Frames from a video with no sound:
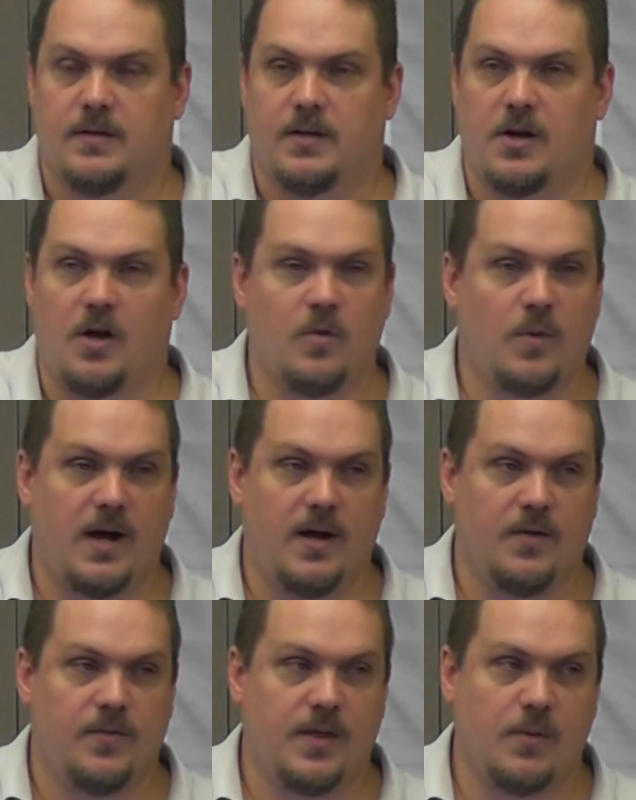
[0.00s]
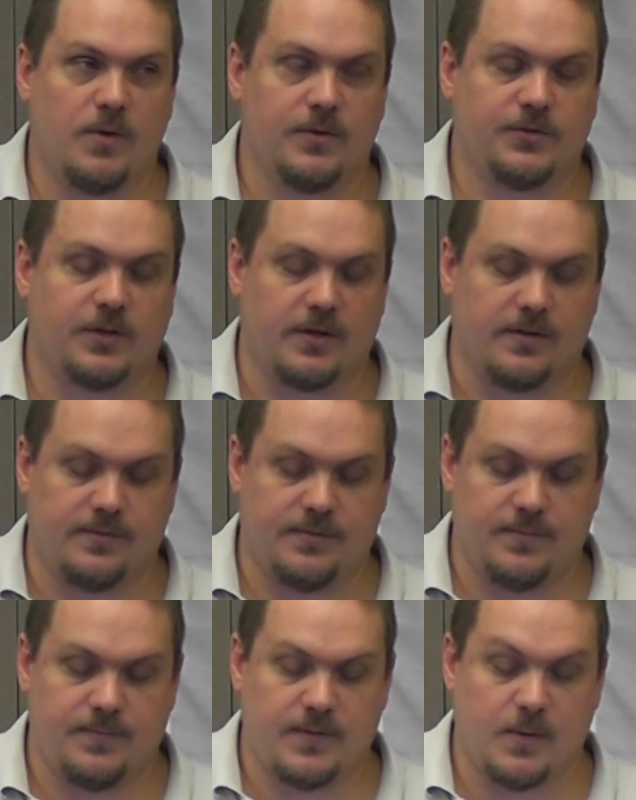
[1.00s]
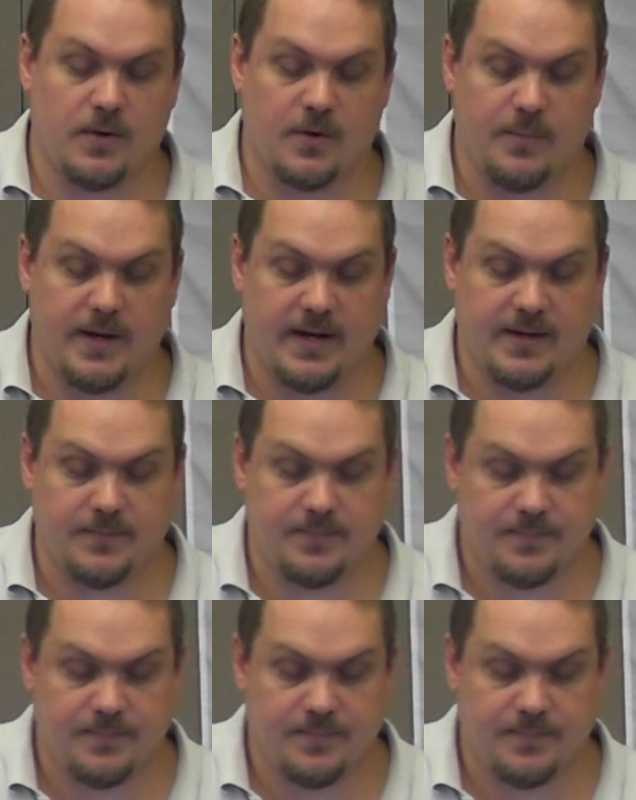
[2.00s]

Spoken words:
And all the while, they won't serve. They won't obey.